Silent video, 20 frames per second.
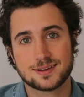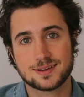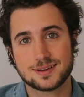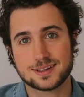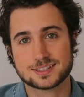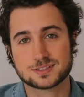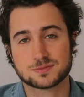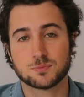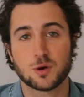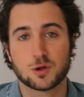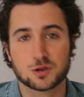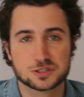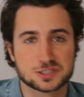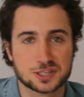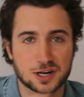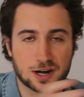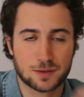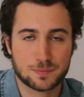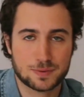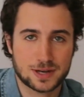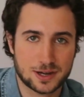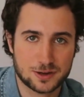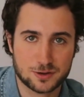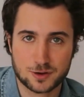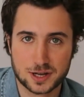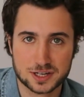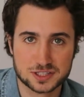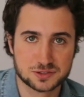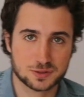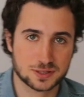a small startup in a new
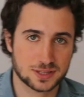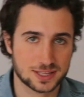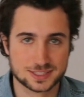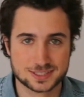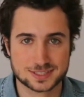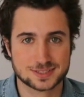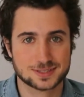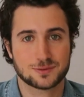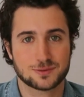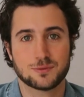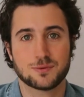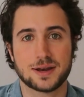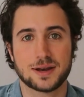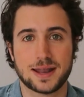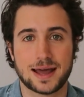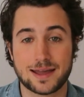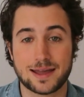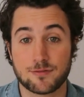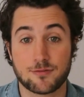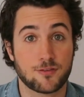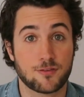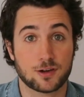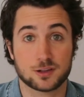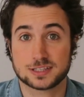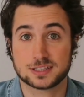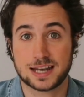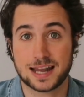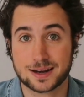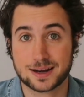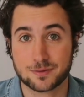country, that's what I felt
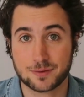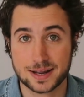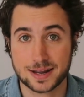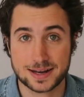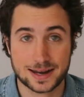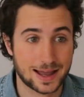like, right?